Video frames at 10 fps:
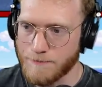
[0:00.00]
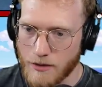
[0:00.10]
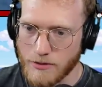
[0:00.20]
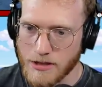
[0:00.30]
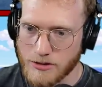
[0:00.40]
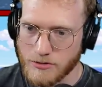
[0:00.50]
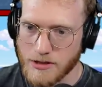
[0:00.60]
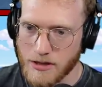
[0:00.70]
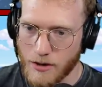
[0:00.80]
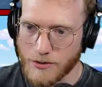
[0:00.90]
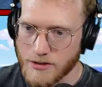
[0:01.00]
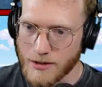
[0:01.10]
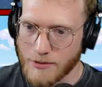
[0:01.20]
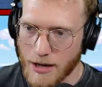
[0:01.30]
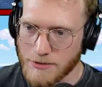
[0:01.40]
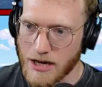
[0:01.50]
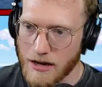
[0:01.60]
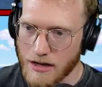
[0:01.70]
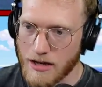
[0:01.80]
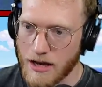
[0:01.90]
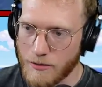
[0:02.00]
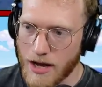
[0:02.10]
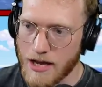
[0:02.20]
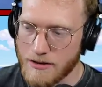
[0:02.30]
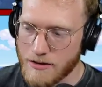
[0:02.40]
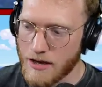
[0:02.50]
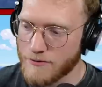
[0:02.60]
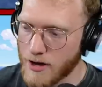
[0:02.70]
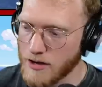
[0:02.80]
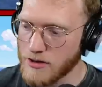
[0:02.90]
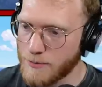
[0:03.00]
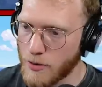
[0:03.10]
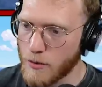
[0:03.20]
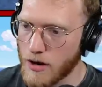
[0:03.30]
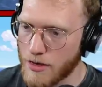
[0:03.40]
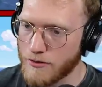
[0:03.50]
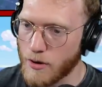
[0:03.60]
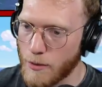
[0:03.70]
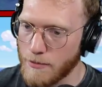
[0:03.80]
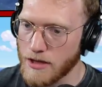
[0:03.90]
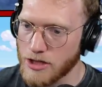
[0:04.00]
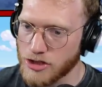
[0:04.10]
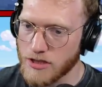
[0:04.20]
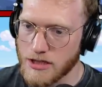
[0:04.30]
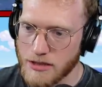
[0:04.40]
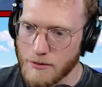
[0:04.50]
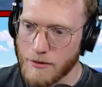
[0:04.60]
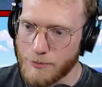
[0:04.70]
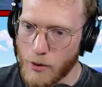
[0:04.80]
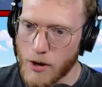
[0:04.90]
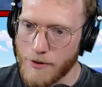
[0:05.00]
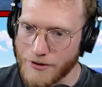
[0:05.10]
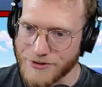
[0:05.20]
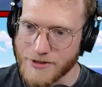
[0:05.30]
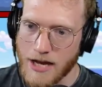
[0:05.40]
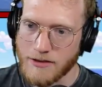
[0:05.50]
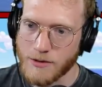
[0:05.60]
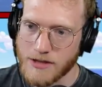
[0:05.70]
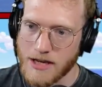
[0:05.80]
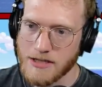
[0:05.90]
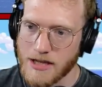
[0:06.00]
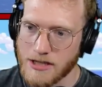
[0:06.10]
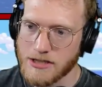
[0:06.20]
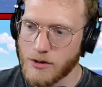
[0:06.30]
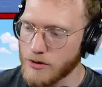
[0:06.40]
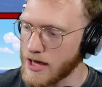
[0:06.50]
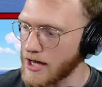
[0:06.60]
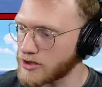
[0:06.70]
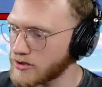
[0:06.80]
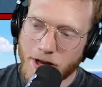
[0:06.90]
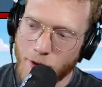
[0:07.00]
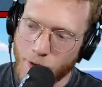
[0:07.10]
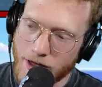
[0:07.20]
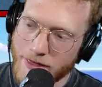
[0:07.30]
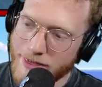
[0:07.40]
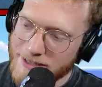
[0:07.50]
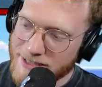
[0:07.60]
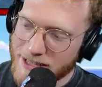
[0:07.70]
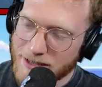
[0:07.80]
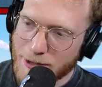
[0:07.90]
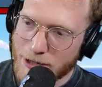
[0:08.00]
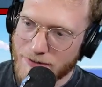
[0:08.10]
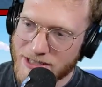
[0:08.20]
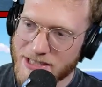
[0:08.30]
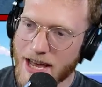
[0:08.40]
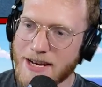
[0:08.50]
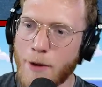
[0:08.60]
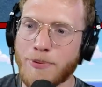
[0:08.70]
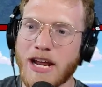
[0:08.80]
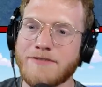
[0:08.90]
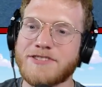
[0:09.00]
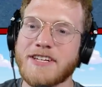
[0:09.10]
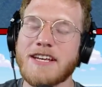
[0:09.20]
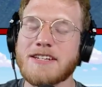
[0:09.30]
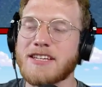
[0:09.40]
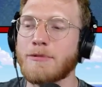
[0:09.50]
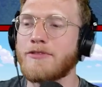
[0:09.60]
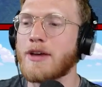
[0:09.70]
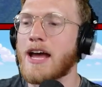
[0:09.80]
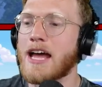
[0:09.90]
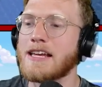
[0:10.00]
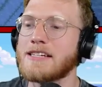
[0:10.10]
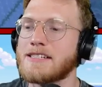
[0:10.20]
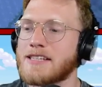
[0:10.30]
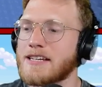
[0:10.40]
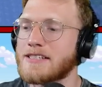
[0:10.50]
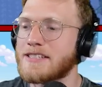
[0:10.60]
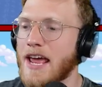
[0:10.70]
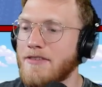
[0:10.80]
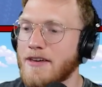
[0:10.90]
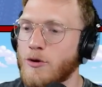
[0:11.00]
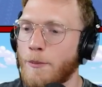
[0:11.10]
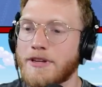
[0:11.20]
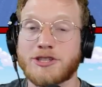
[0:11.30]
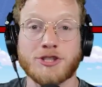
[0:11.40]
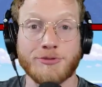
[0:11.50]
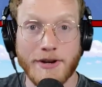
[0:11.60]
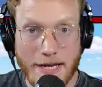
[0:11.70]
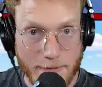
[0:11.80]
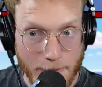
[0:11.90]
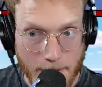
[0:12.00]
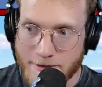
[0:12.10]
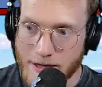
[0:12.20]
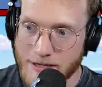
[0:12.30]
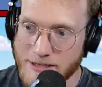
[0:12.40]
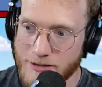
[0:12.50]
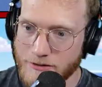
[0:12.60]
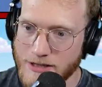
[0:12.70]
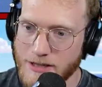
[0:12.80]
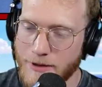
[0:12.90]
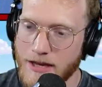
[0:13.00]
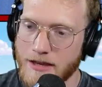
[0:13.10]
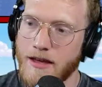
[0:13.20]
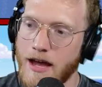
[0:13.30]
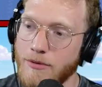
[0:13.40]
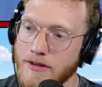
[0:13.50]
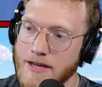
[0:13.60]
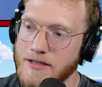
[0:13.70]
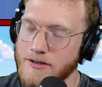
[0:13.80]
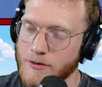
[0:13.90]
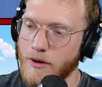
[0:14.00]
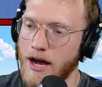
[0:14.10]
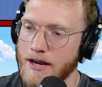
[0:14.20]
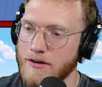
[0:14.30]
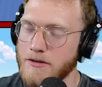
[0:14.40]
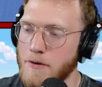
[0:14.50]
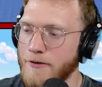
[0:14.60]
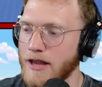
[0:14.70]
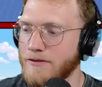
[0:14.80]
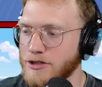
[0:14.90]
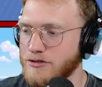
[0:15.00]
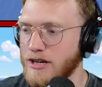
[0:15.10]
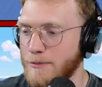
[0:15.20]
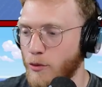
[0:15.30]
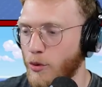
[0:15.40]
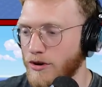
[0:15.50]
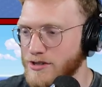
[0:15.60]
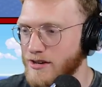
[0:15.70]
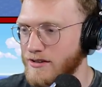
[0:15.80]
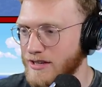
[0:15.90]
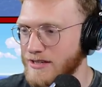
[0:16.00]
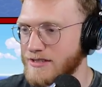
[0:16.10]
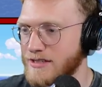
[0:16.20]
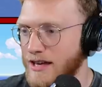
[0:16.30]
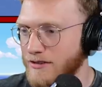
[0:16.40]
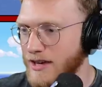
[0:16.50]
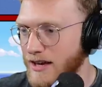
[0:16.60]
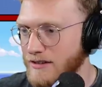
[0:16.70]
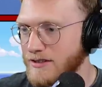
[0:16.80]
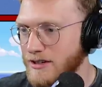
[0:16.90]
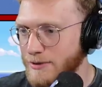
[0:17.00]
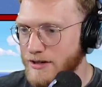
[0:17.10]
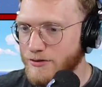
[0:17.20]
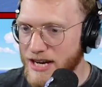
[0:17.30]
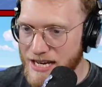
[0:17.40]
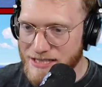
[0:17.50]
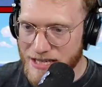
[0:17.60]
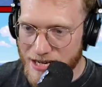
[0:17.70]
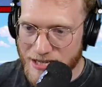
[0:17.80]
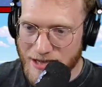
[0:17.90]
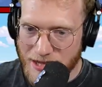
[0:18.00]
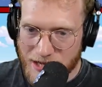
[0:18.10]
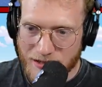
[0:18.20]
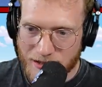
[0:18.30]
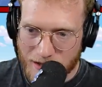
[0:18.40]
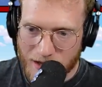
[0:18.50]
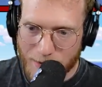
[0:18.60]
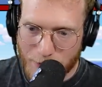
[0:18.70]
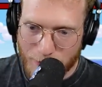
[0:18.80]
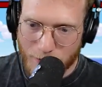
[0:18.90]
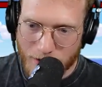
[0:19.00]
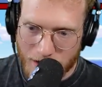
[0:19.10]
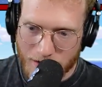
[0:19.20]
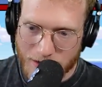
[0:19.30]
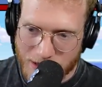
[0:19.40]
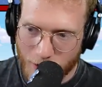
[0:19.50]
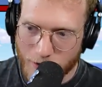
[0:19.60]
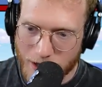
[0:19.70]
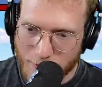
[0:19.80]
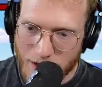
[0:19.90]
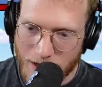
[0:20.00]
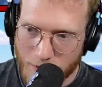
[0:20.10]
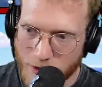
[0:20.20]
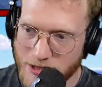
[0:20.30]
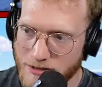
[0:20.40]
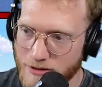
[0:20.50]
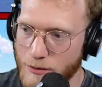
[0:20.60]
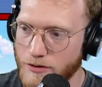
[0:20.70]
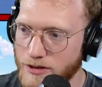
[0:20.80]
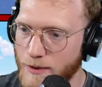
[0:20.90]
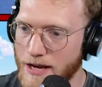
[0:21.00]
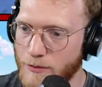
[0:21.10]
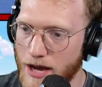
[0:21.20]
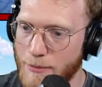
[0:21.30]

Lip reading: I really truly don't. Sometimes I have gone to the point where I throw a million jillion Pokeballs at those things and they just don't catch. So this is a little bit of a side note, but I've seen some of you guys say that you want me to stream, and that is certainly something I would like to do. I don't know if I'll ever stream Warzone because that'll get a little bit crazy, and I think a lot of people would target me, which they will do anyway.